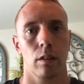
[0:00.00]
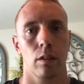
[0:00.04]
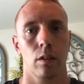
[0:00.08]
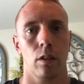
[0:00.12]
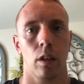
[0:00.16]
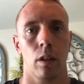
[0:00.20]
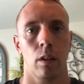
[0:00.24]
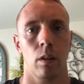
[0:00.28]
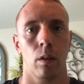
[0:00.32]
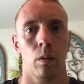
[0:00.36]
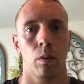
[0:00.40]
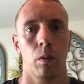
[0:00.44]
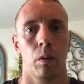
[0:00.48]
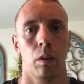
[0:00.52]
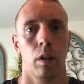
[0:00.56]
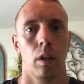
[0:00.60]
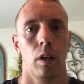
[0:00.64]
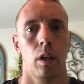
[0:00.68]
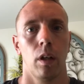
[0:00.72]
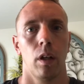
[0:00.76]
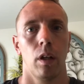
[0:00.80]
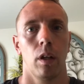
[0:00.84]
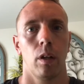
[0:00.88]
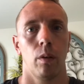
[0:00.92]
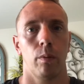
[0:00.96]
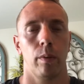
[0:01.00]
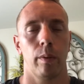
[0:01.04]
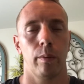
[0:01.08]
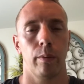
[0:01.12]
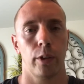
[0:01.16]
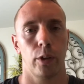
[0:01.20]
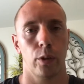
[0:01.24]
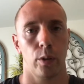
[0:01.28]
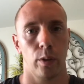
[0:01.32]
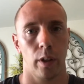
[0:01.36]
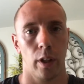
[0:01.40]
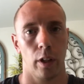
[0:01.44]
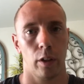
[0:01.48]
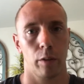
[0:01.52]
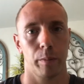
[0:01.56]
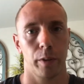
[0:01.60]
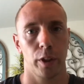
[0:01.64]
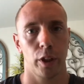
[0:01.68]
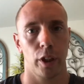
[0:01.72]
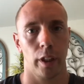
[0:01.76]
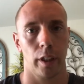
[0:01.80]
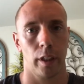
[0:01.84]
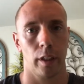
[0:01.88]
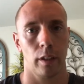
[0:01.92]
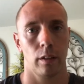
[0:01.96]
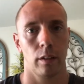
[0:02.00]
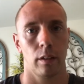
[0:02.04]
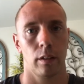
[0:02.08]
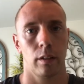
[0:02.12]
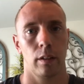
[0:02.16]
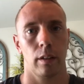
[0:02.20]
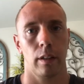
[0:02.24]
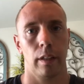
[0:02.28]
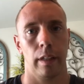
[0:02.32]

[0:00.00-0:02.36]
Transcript: So we went to another machine,